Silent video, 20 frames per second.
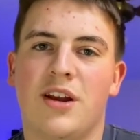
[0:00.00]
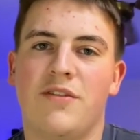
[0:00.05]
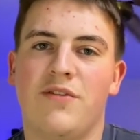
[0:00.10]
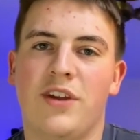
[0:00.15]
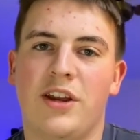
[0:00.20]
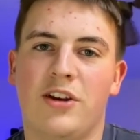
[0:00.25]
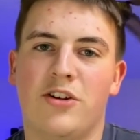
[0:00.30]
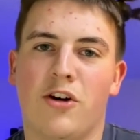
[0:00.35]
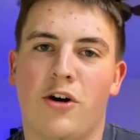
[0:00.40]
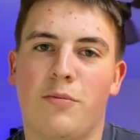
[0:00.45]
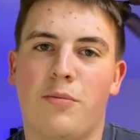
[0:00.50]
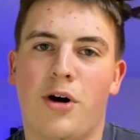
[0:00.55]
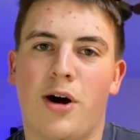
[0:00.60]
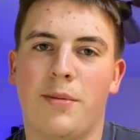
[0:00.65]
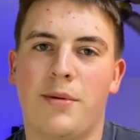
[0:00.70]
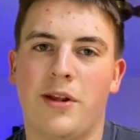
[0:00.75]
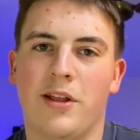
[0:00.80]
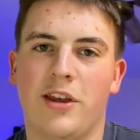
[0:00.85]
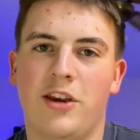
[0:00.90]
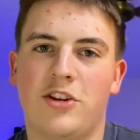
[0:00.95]
of the adult
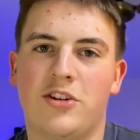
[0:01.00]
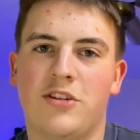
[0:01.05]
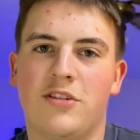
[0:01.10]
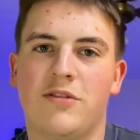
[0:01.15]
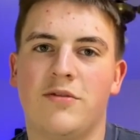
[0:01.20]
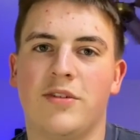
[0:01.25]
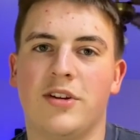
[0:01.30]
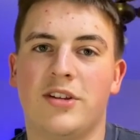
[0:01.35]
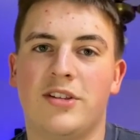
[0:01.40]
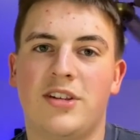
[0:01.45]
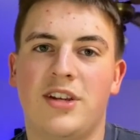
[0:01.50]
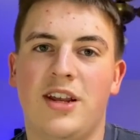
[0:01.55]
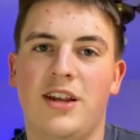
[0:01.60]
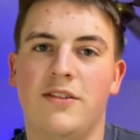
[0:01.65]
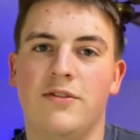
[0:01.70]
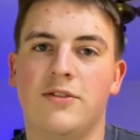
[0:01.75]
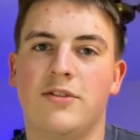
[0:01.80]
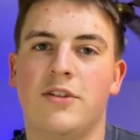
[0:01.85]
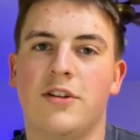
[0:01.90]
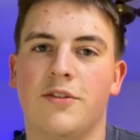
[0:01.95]
population
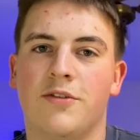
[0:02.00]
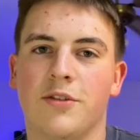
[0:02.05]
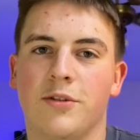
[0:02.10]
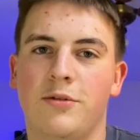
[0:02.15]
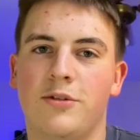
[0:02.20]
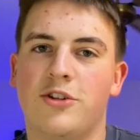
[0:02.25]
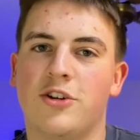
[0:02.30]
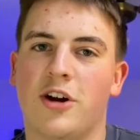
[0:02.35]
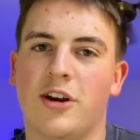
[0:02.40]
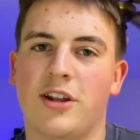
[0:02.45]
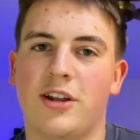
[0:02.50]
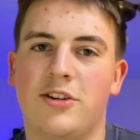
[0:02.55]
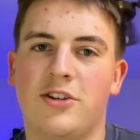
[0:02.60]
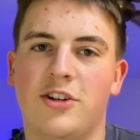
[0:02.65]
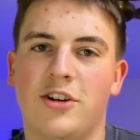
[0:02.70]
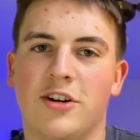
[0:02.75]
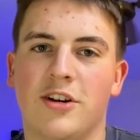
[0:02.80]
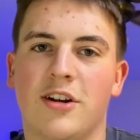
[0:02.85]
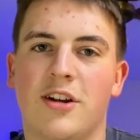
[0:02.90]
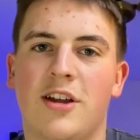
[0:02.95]
receives their flu shot each
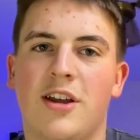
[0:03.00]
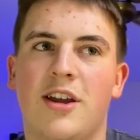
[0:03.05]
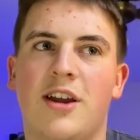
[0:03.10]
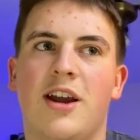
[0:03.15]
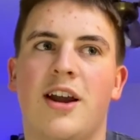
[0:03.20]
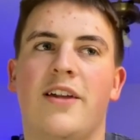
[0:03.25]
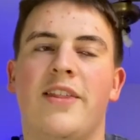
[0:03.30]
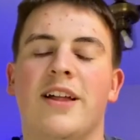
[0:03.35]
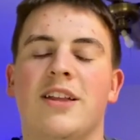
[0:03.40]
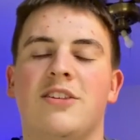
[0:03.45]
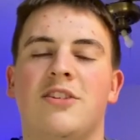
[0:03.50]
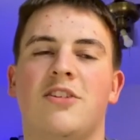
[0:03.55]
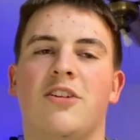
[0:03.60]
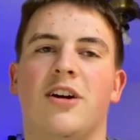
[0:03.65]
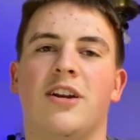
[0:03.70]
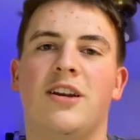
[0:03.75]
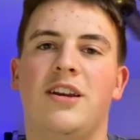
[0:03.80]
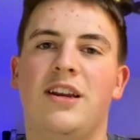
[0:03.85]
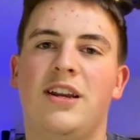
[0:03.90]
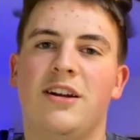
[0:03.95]
year, and that's
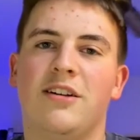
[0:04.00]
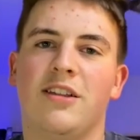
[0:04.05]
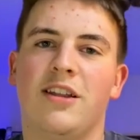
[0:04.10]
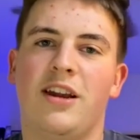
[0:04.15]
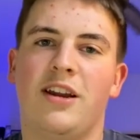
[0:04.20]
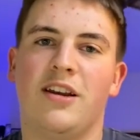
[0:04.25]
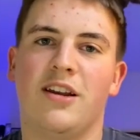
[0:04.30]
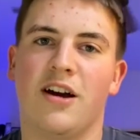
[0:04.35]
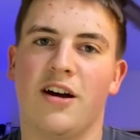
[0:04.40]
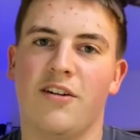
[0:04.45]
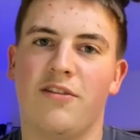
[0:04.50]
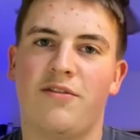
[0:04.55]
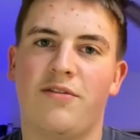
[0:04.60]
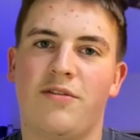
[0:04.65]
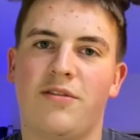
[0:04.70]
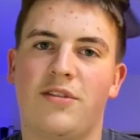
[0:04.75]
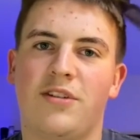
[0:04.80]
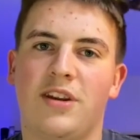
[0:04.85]
not nearly enough.